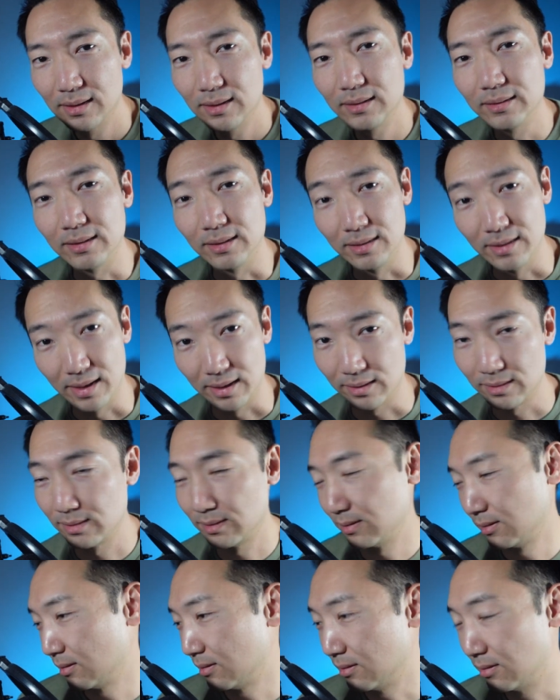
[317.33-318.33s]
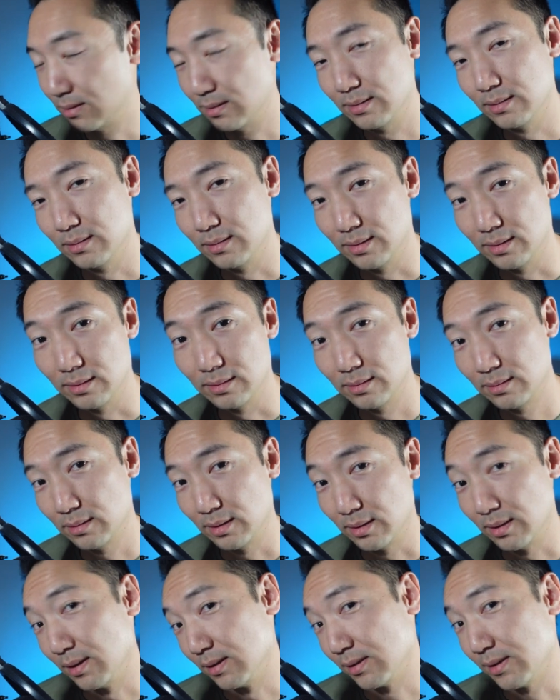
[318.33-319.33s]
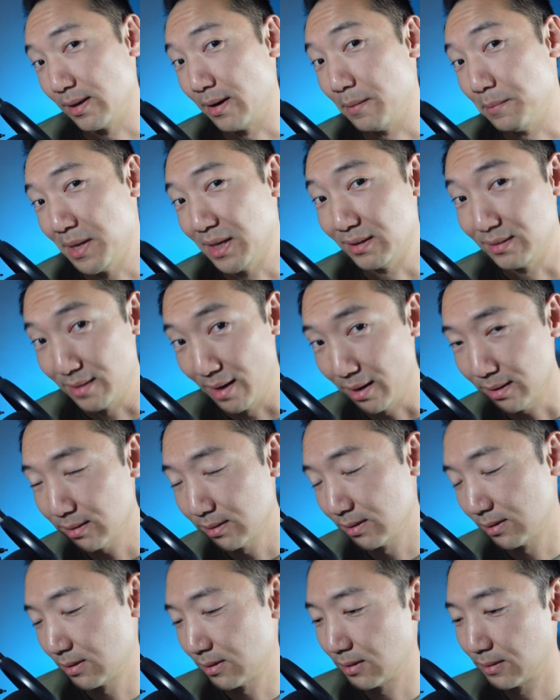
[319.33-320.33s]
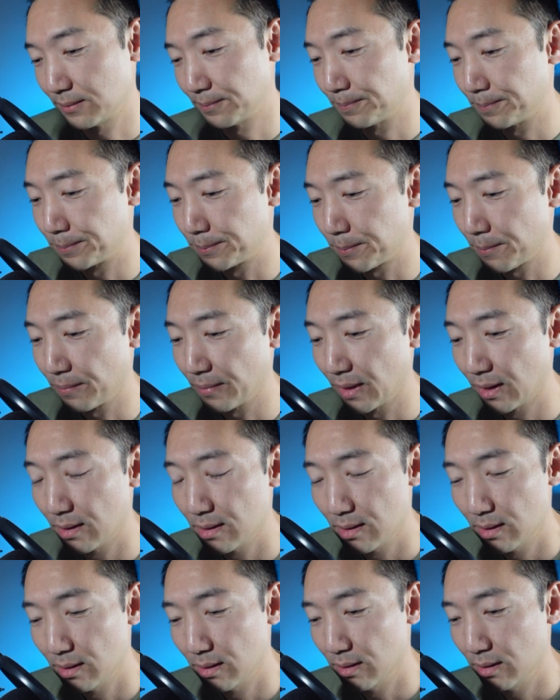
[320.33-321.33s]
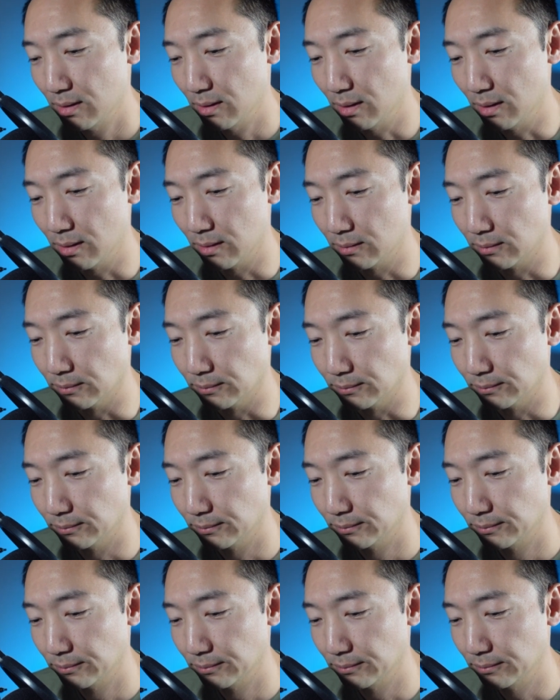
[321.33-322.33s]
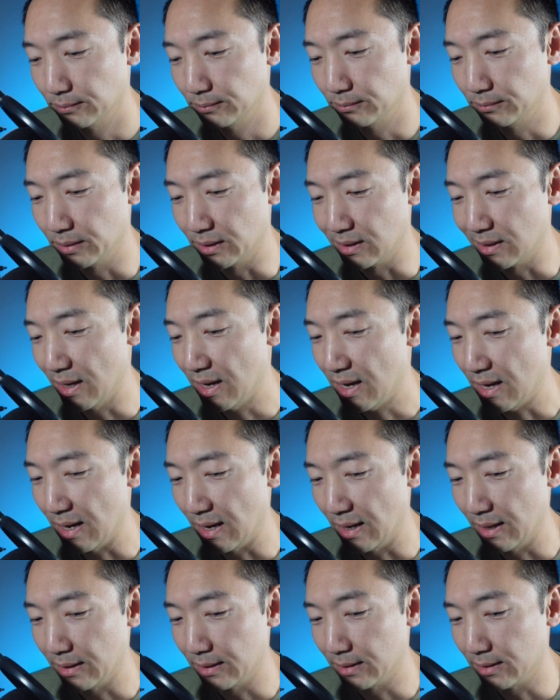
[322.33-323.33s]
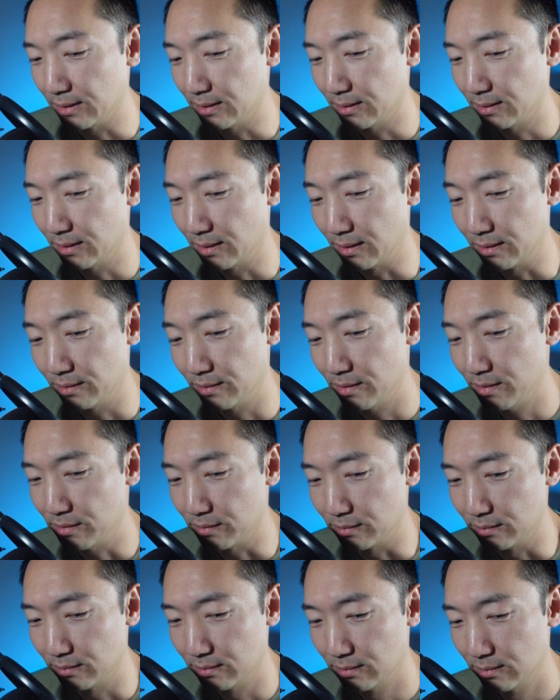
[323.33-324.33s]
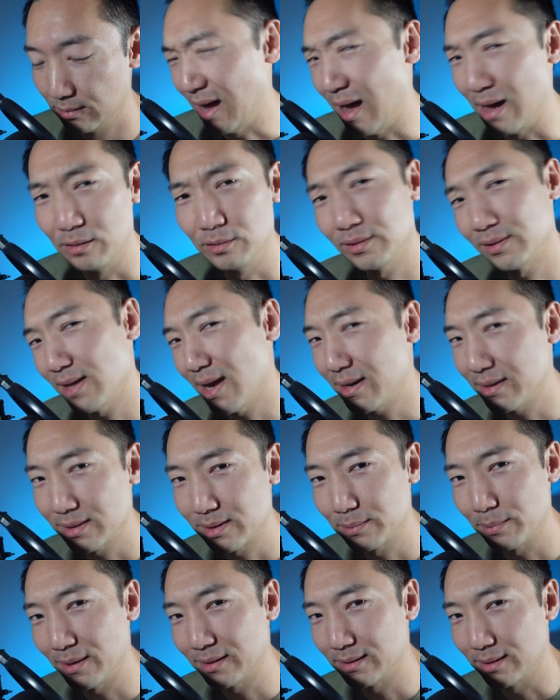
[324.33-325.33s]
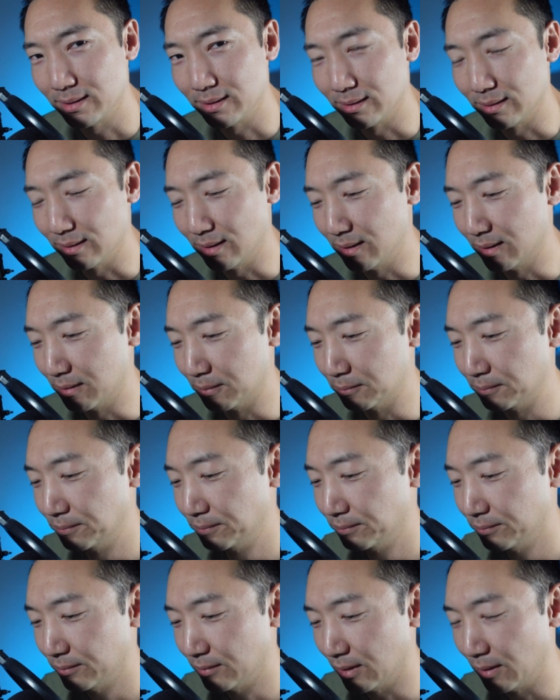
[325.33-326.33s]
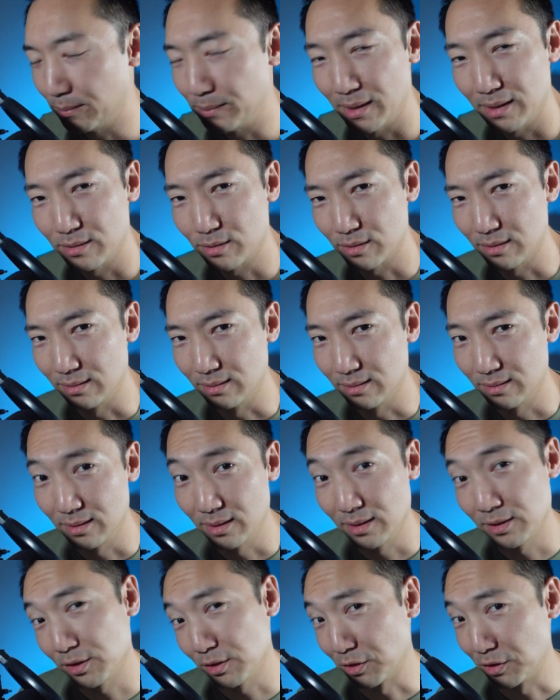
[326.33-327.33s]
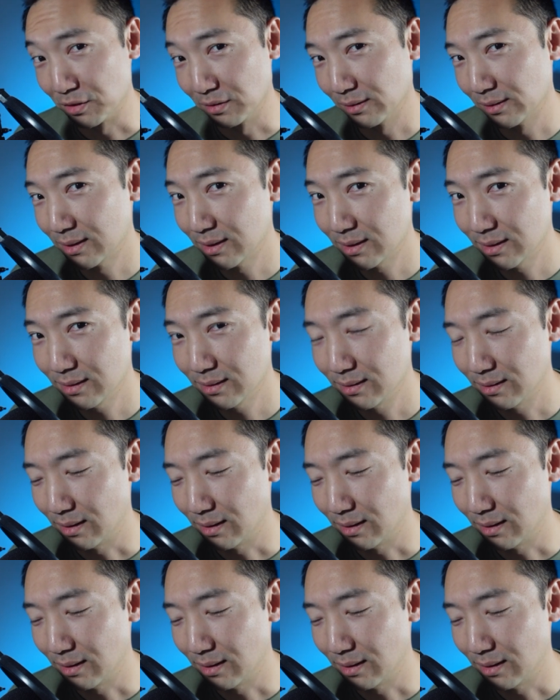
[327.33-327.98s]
the next the things that I make next. Um, but yeah, I don't know. I was not expecting a patron this early.